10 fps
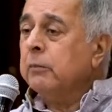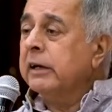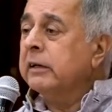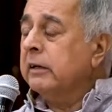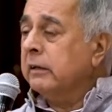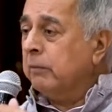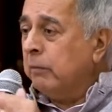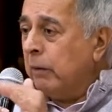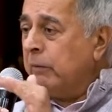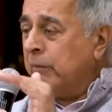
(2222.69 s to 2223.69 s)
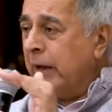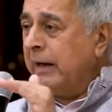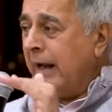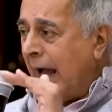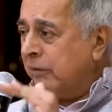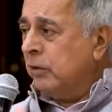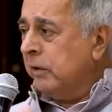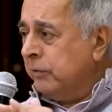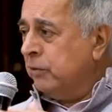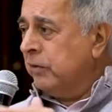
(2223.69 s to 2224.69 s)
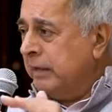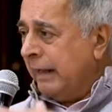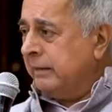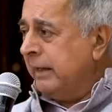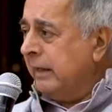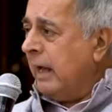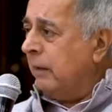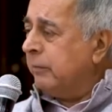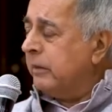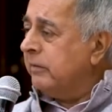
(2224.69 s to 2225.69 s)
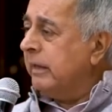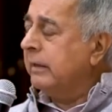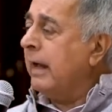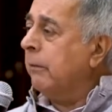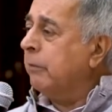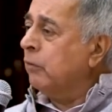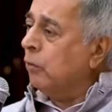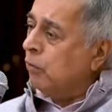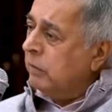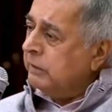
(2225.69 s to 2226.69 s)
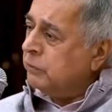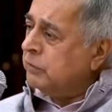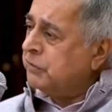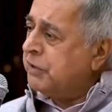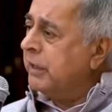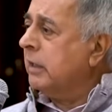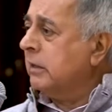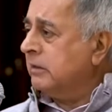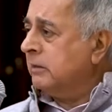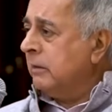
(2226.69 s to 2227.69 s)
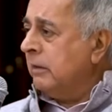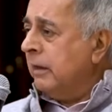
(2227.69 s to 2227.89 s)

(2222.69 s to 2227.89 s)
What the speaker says: But where actual news gathering happens, it happens only through stringers.